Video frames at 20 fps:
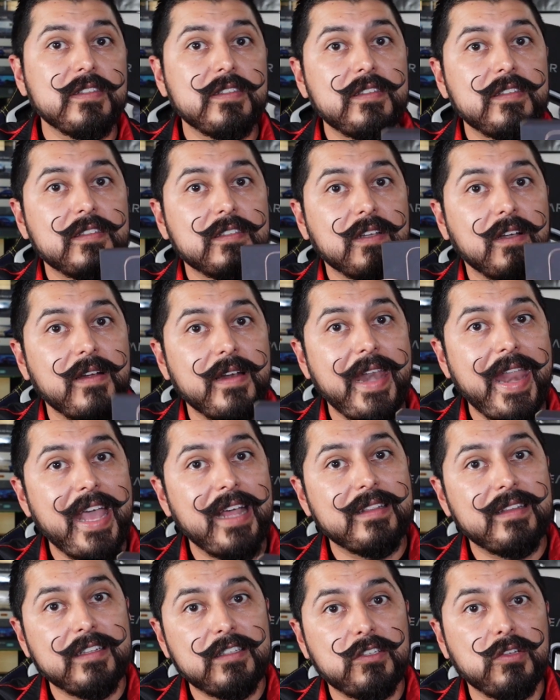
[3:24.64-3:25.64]
this is
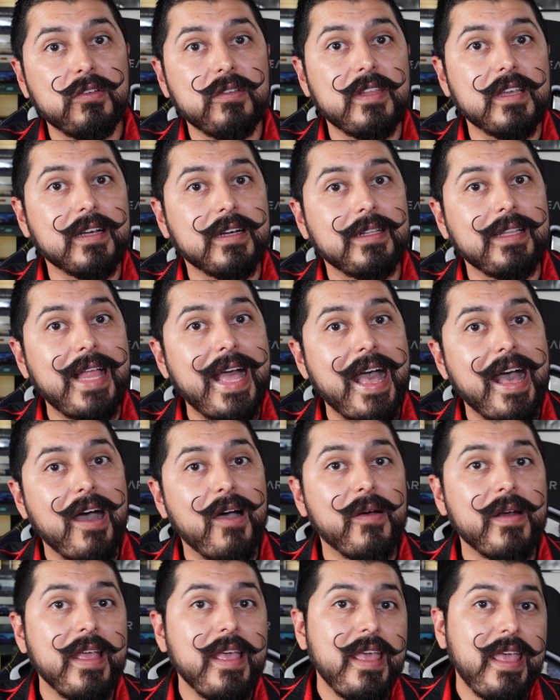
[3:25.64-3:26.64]
connected to the
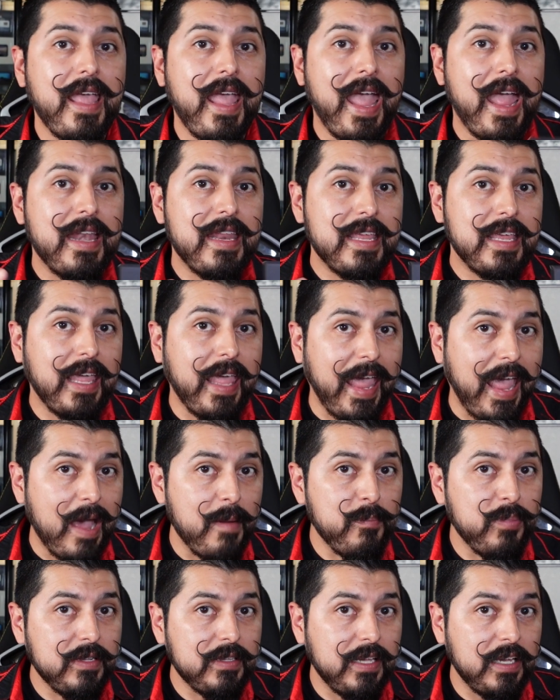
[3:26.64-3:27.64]
cloud, and it
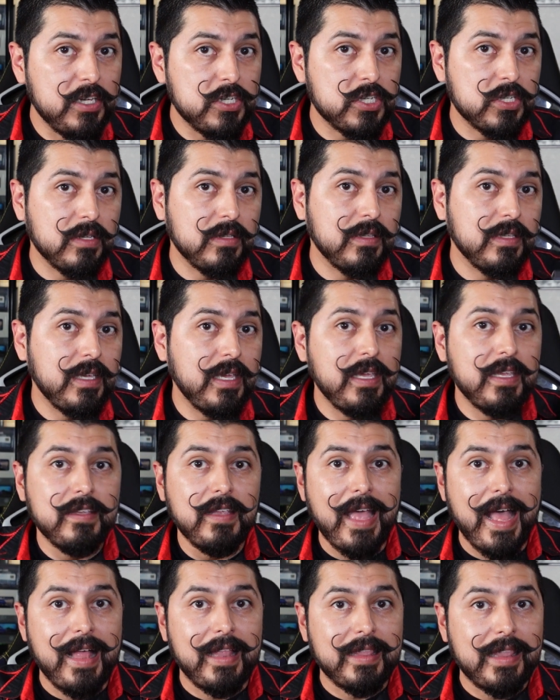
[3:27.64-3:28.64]
can
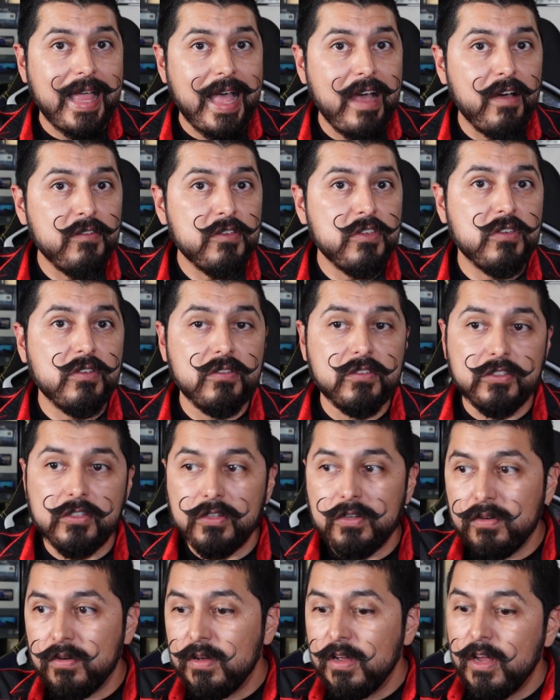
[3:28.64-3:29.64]
potentially allow you
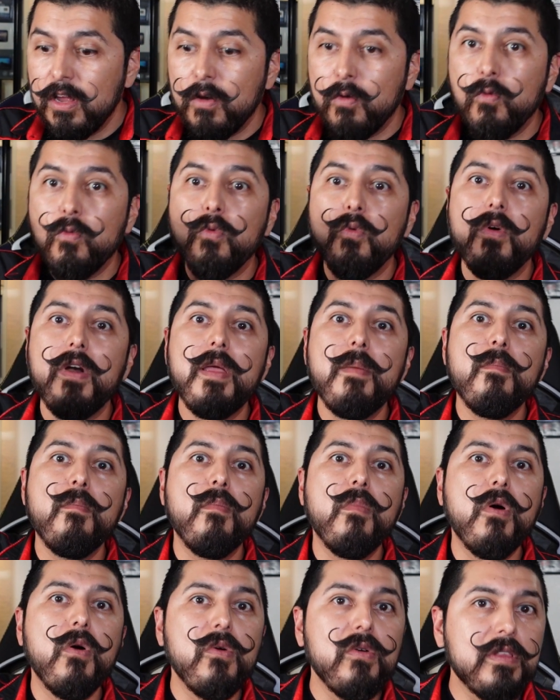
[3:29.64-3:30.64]
to
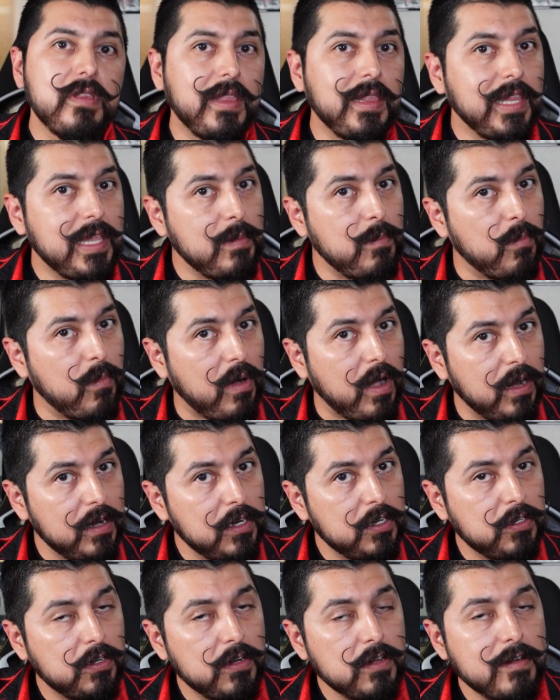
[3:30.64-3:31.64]
remotely
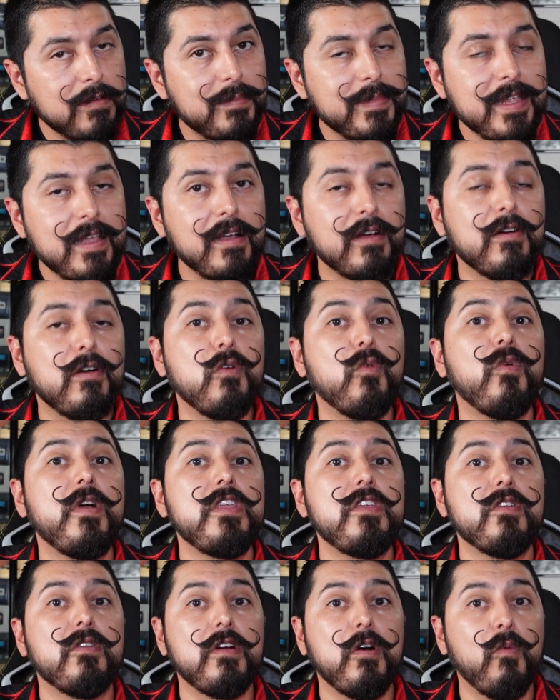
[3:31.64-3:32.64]
monitor your vehicle
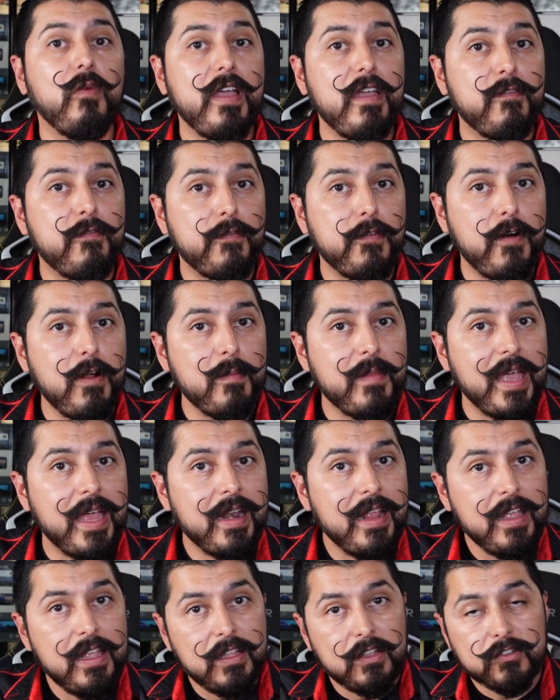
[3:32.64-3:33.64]
when you're away from
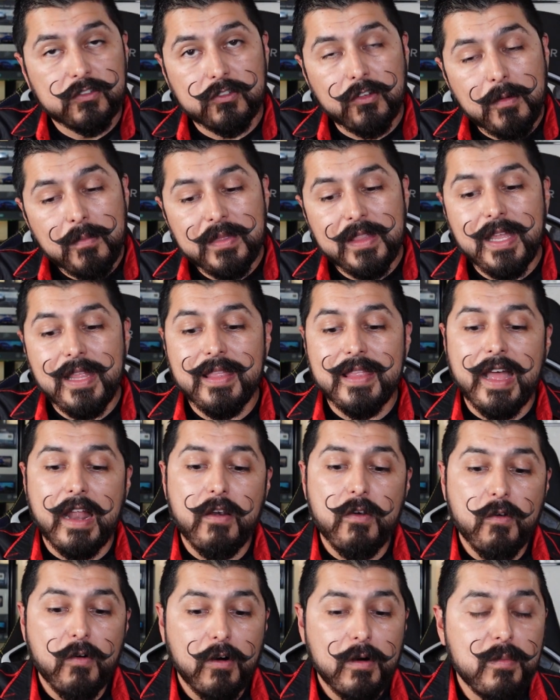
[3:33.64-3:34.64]
it, something that
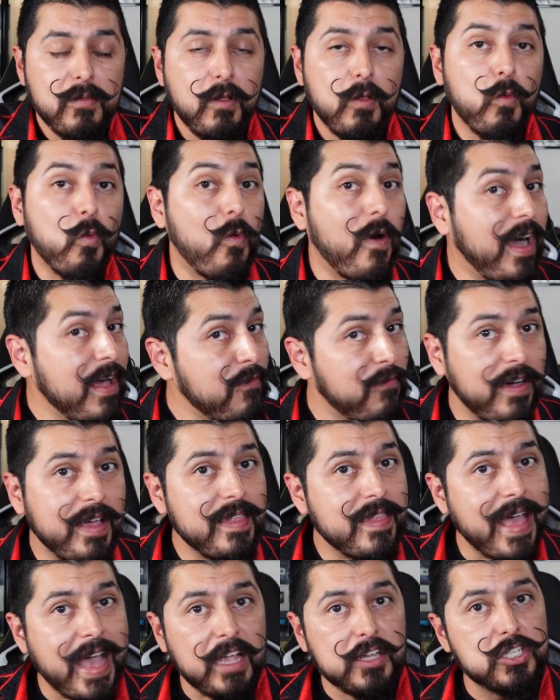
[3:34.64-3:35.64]
normal Wi-Fi
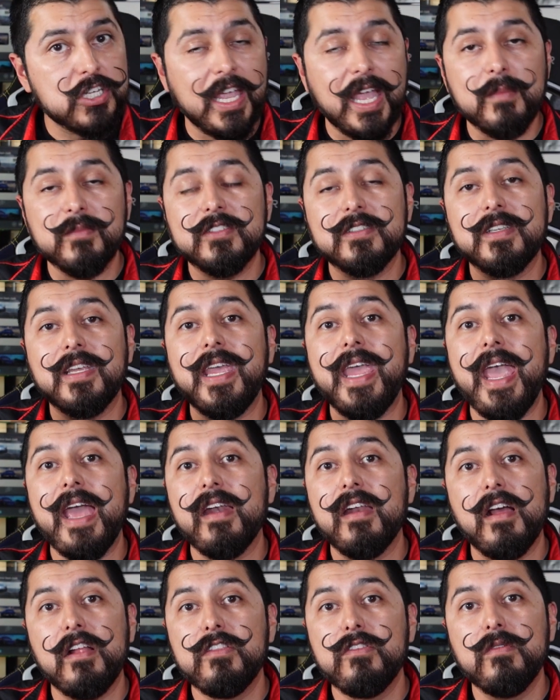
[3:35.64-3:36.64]
dashcams
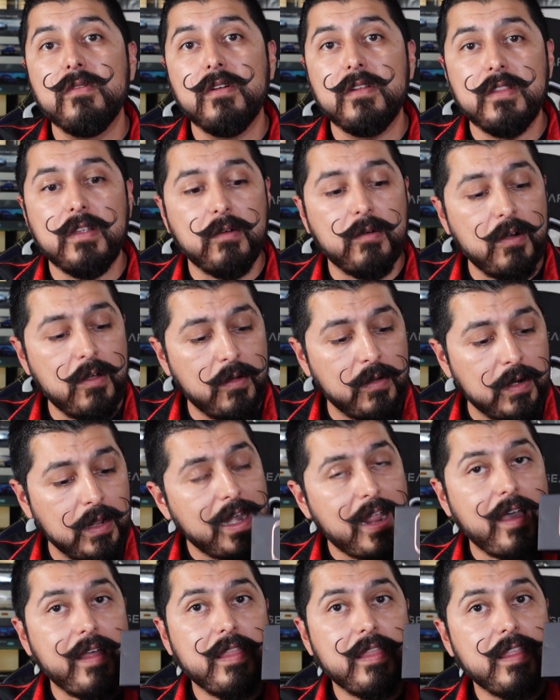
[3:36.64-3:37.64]
cannot do on their own.
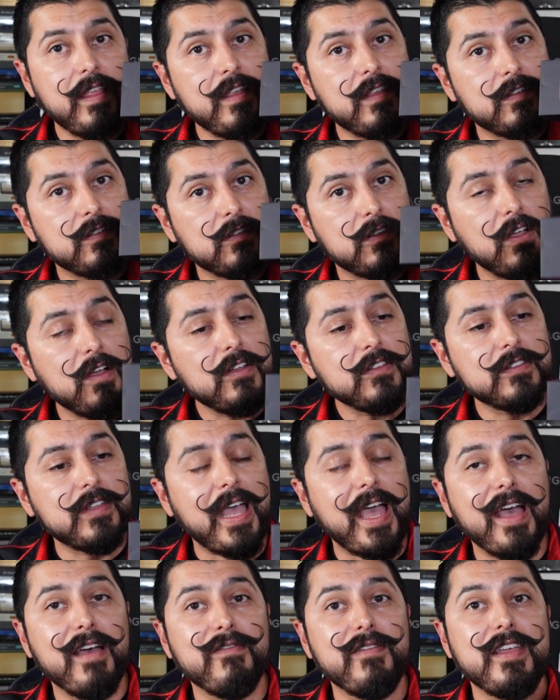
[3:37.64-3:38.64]
Now this does
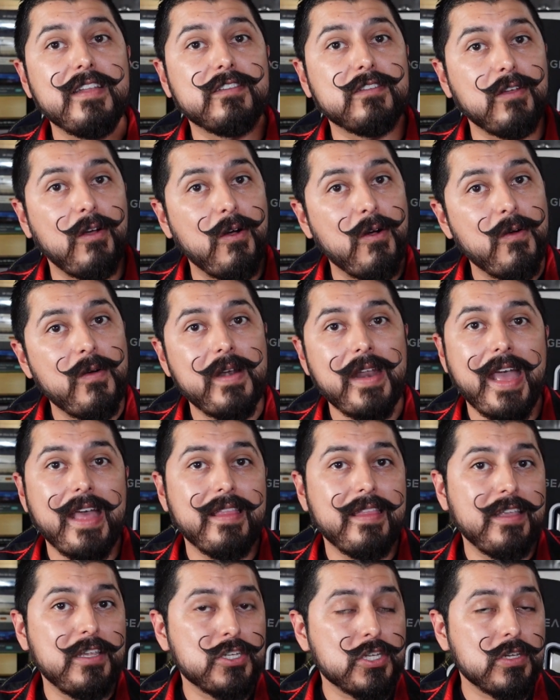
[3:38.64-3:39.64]
have its own
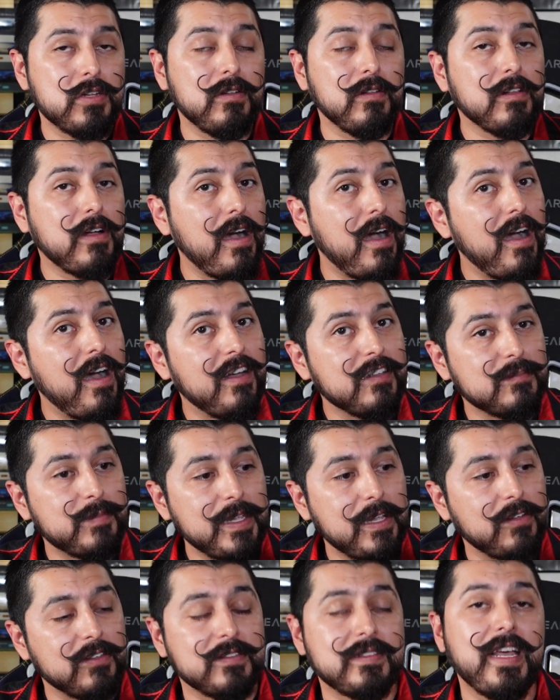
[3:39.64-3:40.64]
additional cost
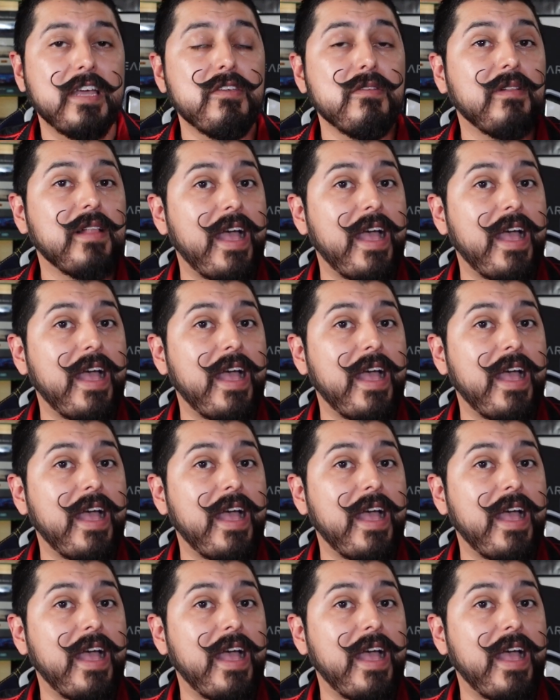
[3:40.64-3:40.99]
because now you'll